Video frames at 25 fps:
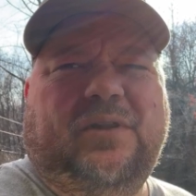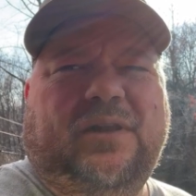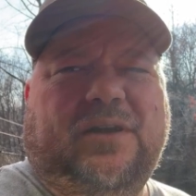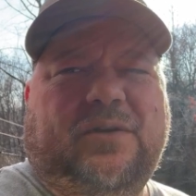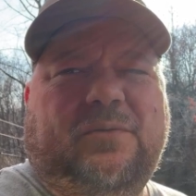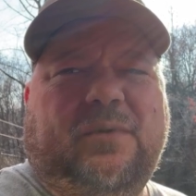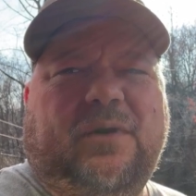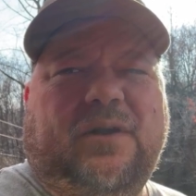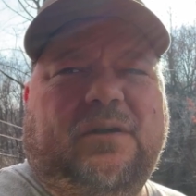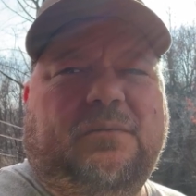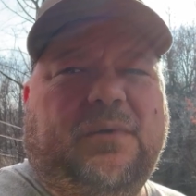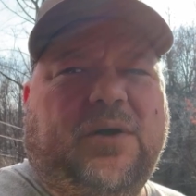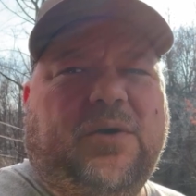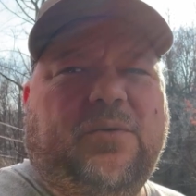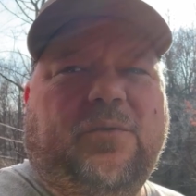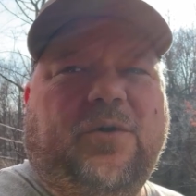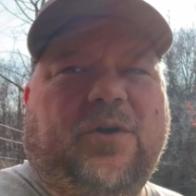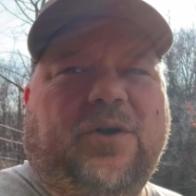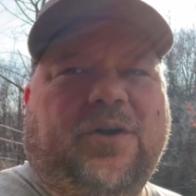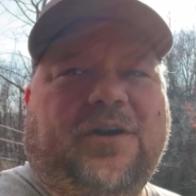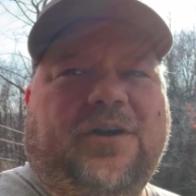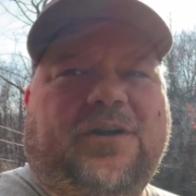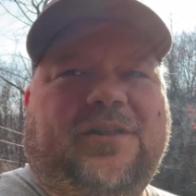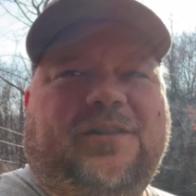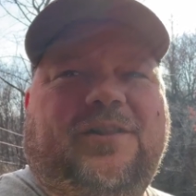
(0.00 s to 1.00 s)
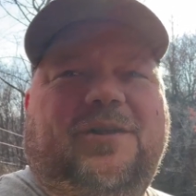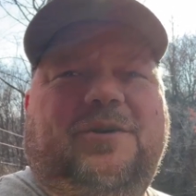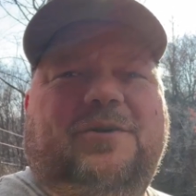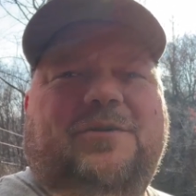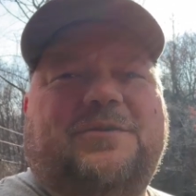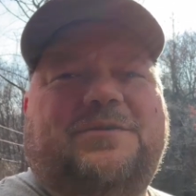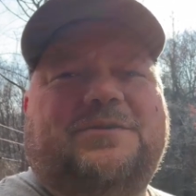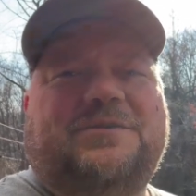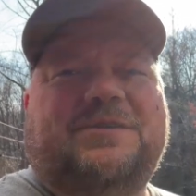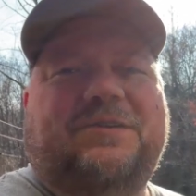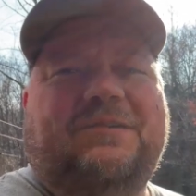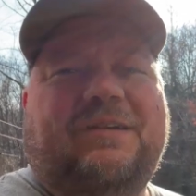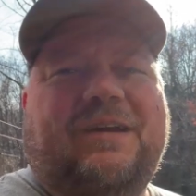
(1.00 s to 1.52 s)
like wearing my work
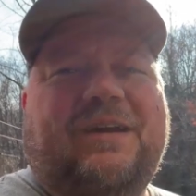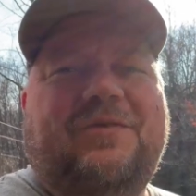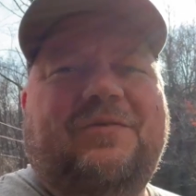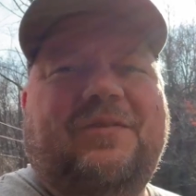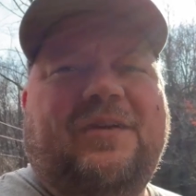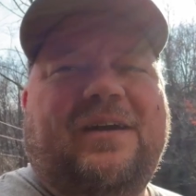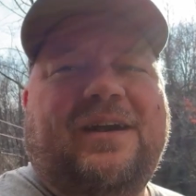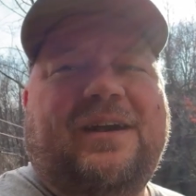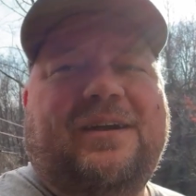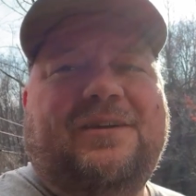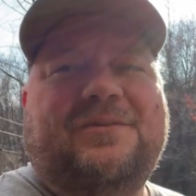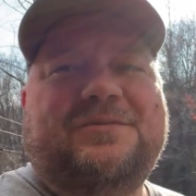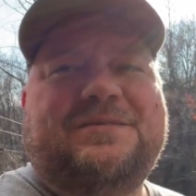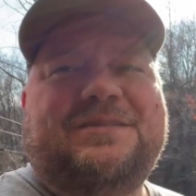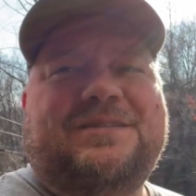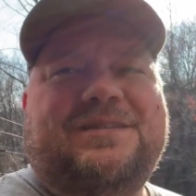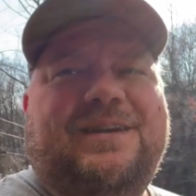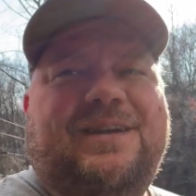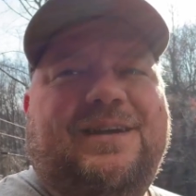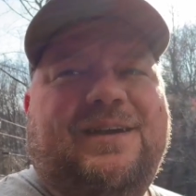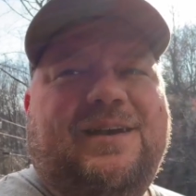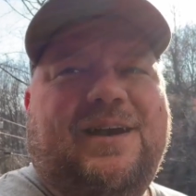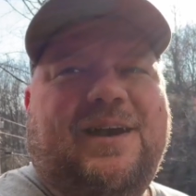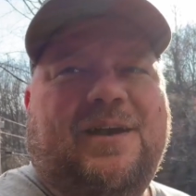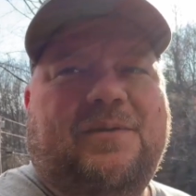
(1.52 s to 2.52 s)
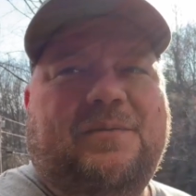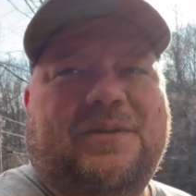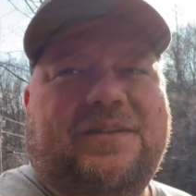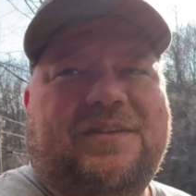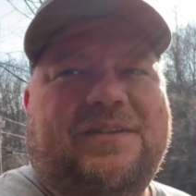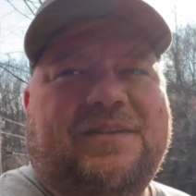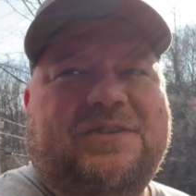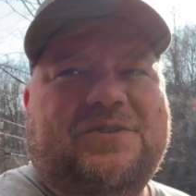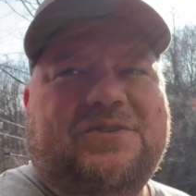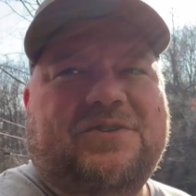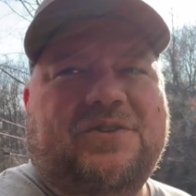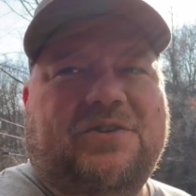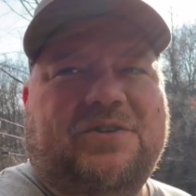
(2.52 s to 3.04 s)
clothes around the house. I'm a
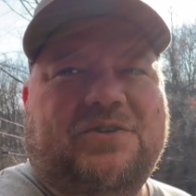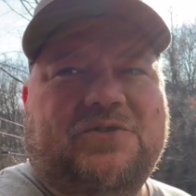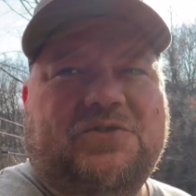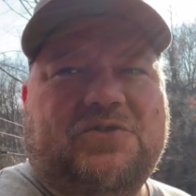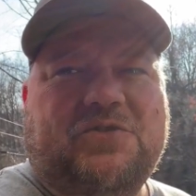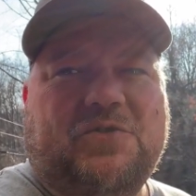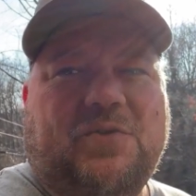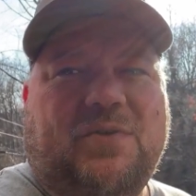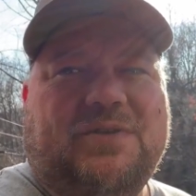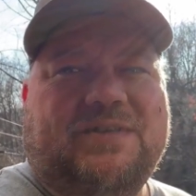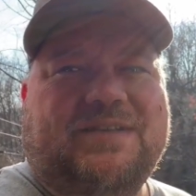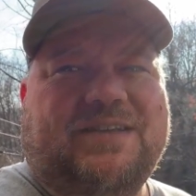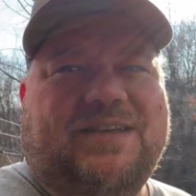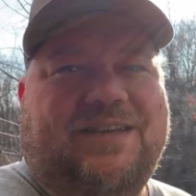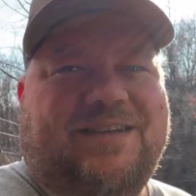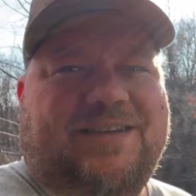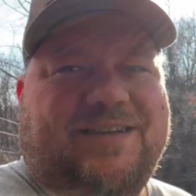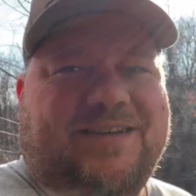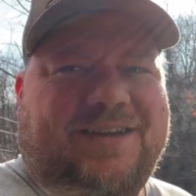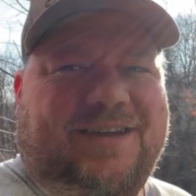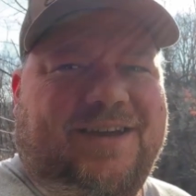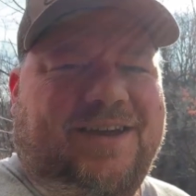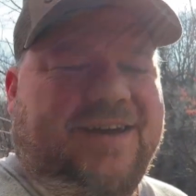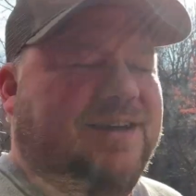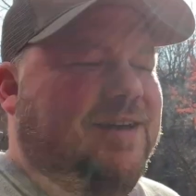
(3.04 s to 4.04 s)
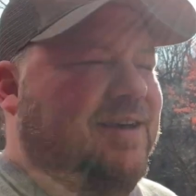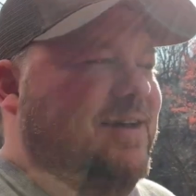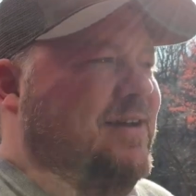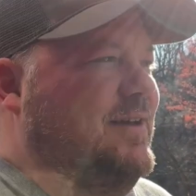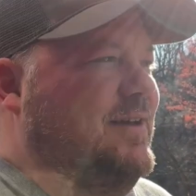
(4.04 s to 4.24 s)
t-shirt and shorts kind of guy.